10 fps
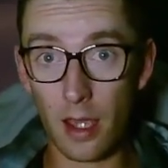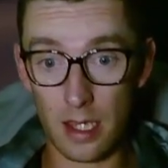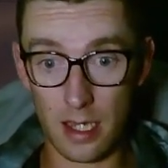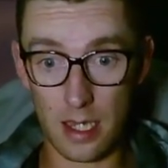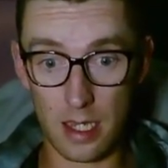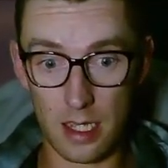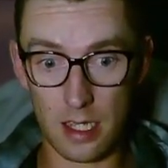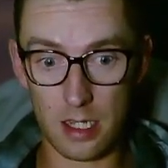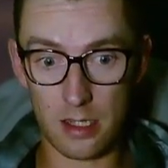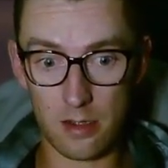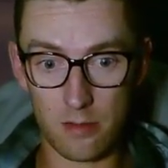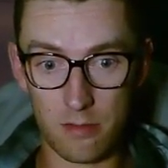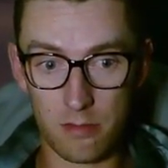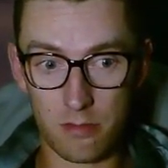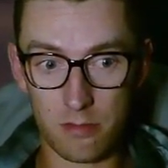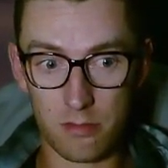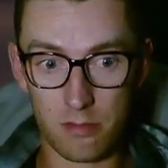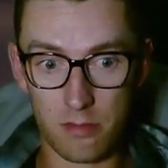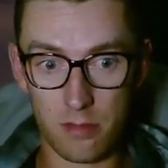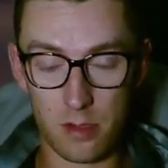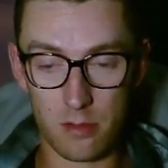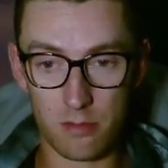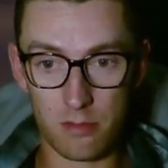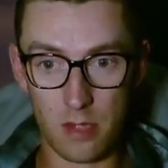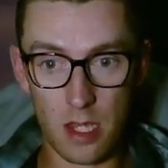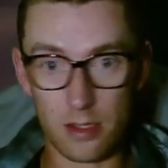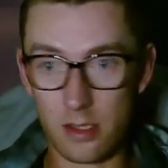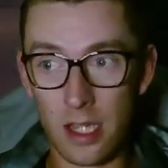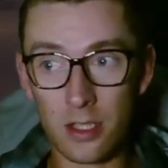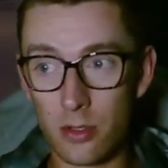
And tanks all the